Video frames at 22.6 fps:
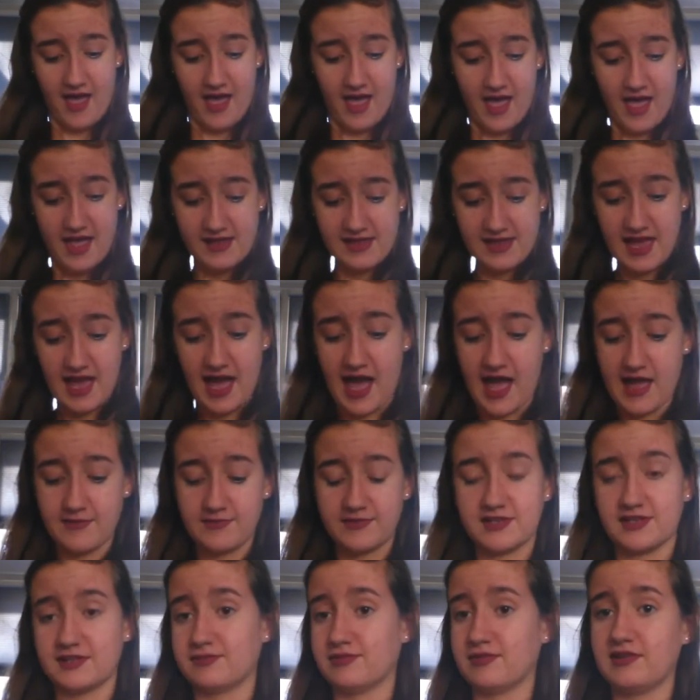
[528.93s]
And yeah, I
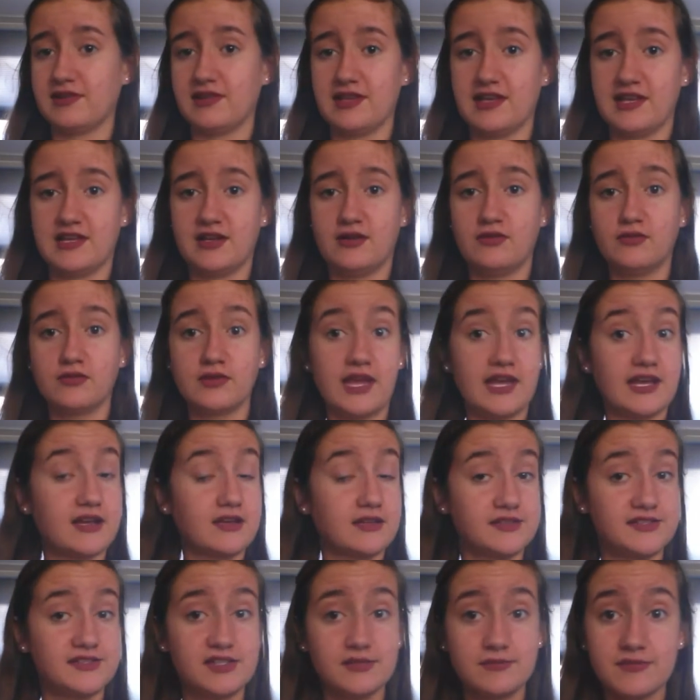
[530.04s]
just really don't like
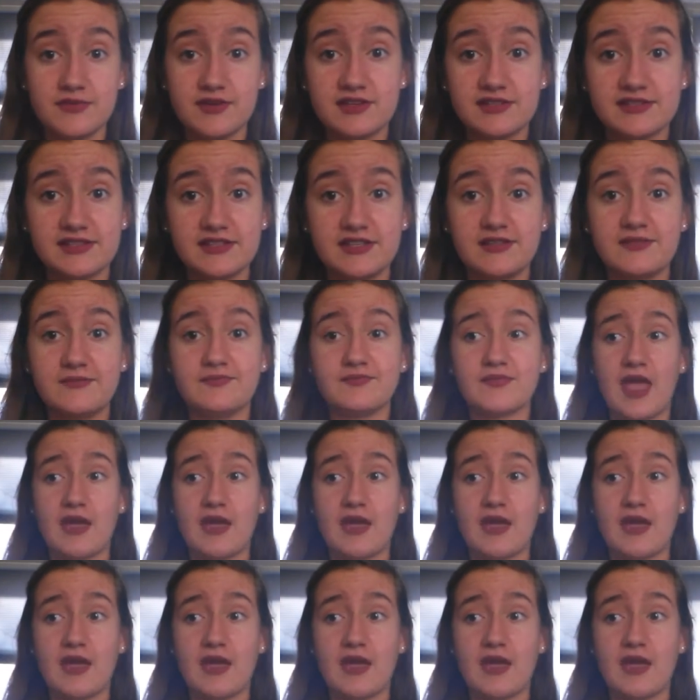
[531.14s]
consumerism.